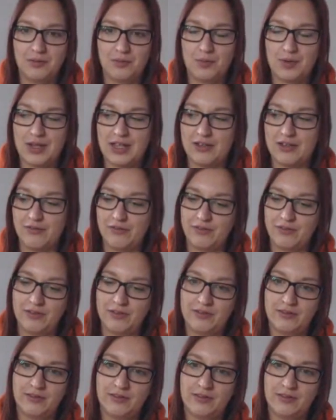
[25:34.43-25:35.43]
with
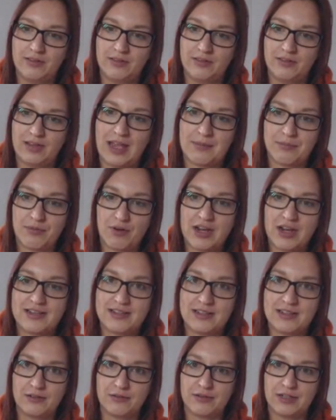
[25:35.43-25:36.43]
that price
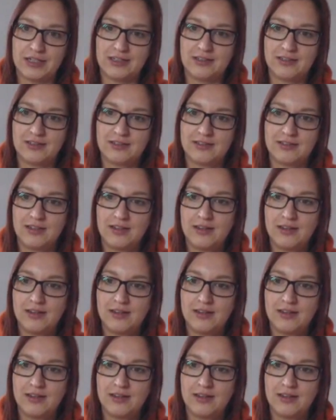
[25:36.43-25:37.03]
increase.